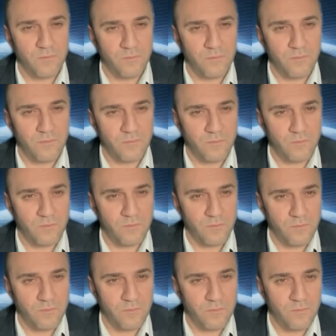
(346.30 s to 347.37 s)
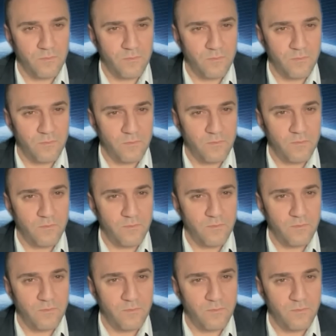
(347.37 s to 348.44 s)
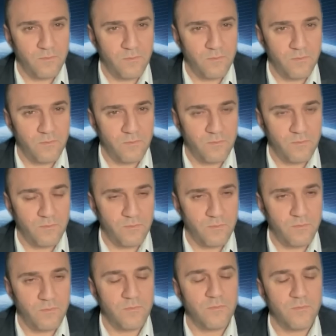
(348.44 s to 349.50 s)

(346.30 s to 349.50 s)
[no speech]